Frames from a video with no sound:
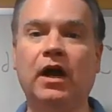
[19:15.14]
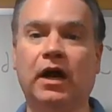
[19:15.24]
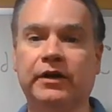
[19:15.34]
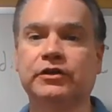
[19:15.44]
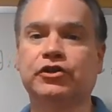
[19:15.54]

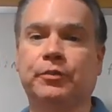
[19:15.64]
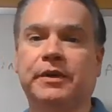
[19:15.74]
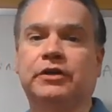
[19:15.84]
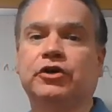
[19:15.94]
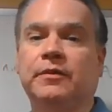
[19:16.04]
under
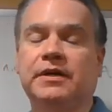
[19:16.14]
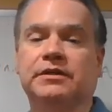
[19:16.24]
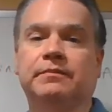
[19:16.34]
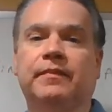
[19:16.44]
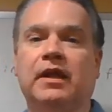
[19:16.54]

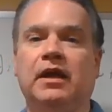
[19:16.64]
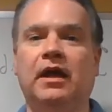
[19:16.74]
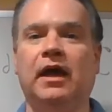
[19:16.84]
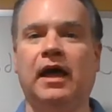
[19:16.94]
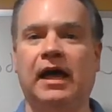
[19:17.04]
superdeterminism.
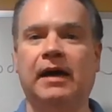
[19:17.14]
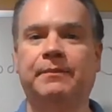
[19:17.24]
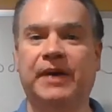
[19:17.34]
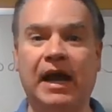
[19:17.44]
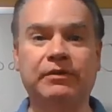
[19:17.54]

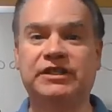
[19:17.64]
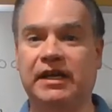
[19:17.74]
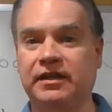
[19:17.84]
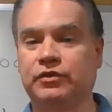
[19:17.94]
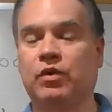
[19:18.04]
But I would
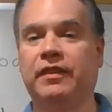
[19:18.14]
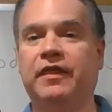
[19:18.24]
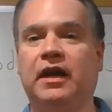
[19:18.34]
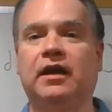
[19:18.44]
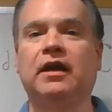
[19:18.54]
say this one
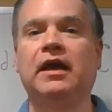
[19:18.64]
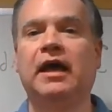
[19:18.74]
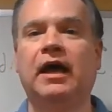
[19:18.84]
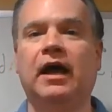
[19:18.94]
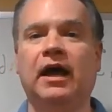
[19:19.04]
thing.
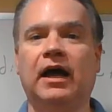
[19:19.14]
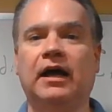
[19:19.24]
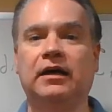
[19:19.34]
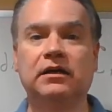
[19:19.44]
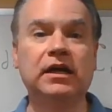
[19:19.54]

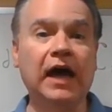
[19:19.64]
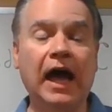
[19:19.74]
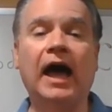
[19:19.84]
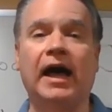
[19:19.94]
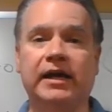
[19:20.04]

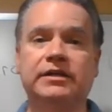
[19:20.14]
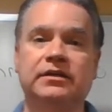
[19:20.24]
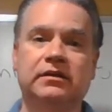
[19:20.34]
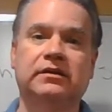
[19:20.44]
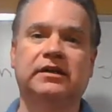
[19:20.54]
God
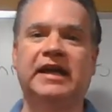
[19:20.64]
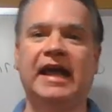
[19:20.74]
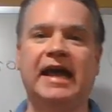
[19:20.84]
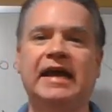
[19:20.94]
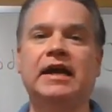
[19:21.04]

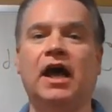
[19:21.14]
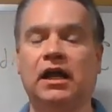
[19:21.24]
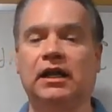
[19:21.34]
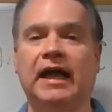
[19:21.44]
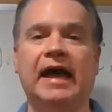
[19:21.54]
can
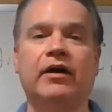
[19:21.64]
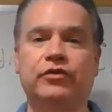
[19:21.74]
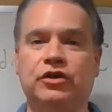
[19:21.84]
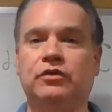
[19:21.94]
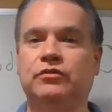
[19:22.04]
allow
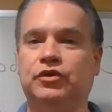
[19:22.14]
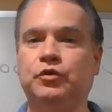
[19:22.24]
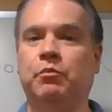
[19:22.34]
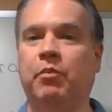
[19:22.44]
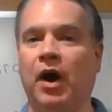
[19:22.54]
you
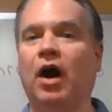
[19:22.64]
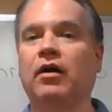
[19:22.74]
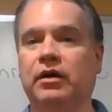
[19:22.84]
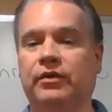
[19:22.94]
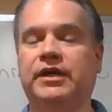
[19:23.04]
to
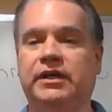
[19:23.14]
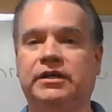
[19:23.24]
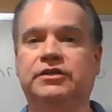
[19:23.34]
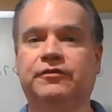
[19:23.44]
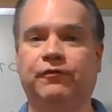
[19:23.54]
borrow
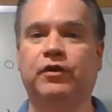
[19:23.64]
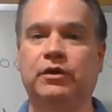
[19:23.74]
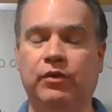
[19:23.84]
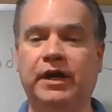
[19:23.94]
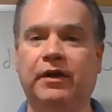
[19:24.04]
his free
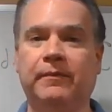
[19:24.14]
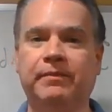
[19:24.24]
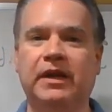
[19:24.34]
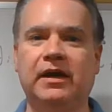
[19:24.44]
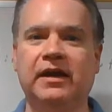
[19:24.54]
will.
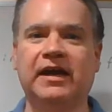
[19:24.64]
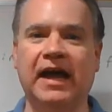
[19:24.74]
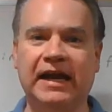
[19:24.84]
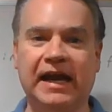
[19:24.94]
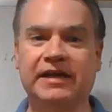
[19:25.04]

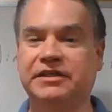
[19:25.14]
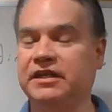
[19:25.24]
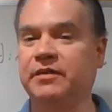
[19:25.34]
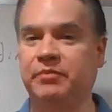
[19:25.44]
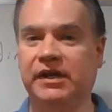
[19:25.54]
God has
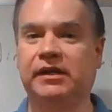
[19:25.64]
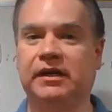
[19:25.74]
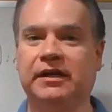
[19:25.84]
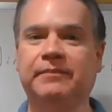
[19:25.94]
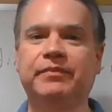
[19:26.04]
the
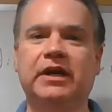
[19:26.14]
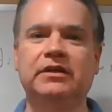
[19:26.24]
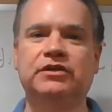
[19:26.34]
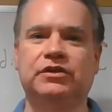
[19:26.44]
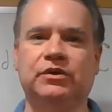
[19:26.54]
ability
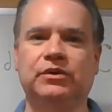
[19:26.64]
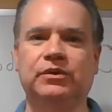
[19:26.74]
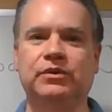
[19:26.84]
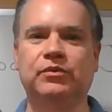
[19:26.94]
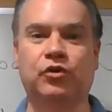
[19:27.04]

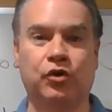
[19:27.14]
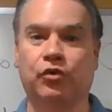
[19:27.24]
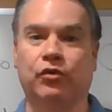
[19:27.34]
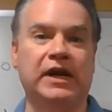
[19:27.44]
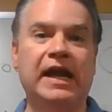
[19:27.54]
to
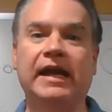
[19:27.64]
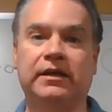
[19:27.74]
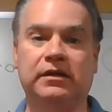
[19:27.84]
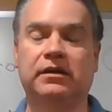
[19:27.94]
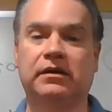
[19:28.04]
create